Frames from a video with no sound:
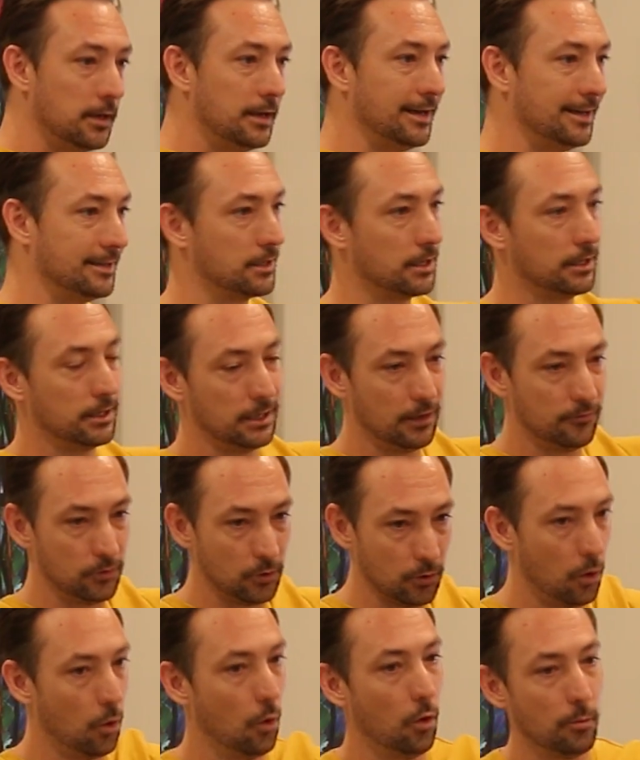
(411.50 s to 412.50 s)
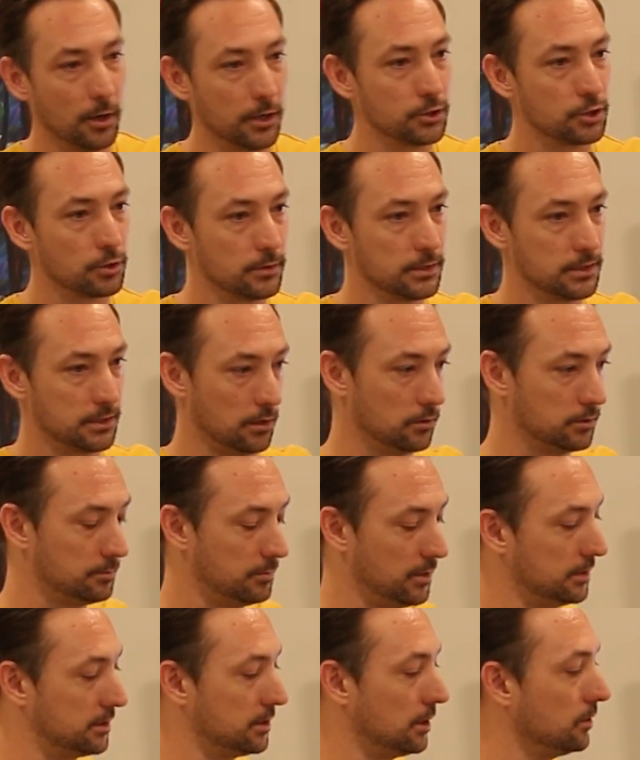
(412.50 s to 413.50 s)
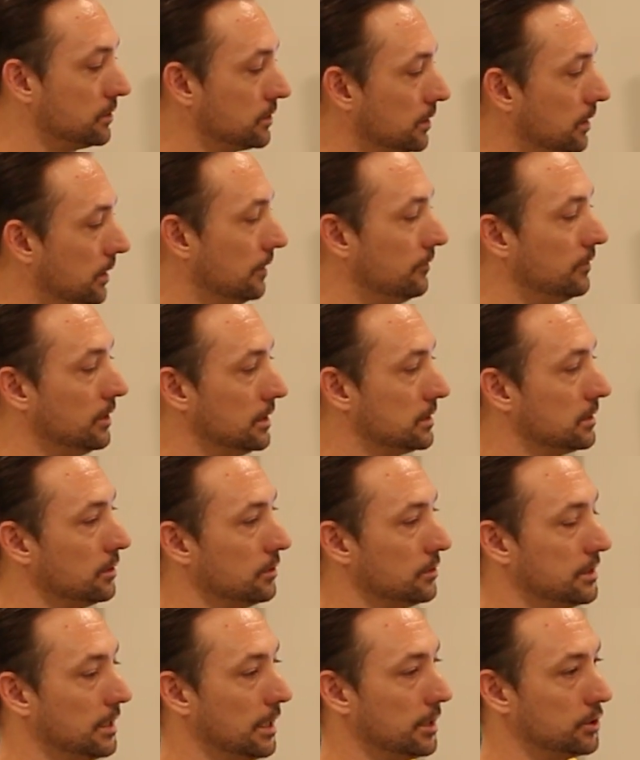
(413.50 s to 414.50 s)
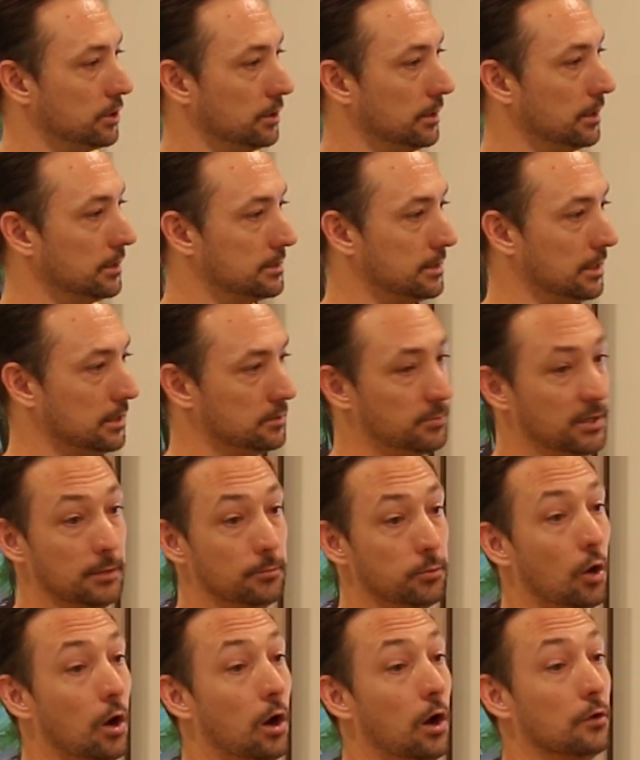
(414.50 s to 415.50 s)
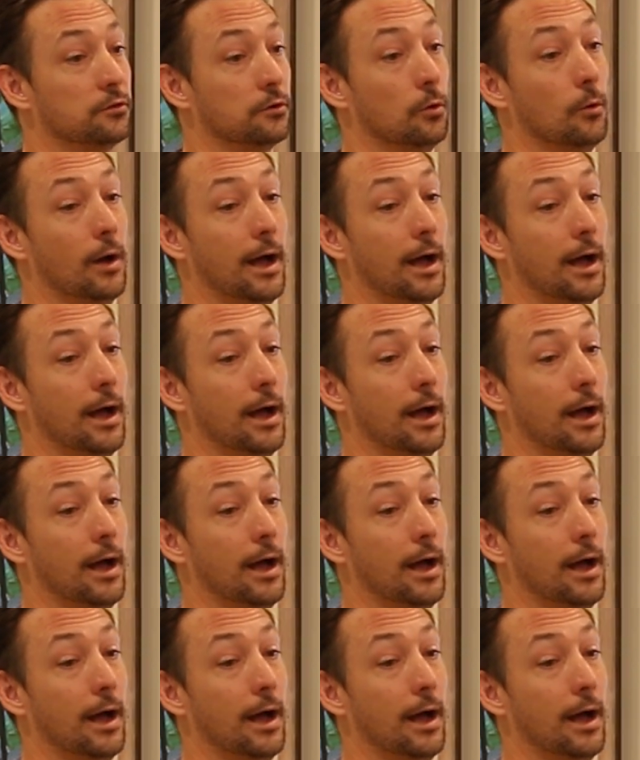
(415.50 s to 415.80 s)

it's going to give you a whole bunch of results, but it's also going to give you this little section that says people also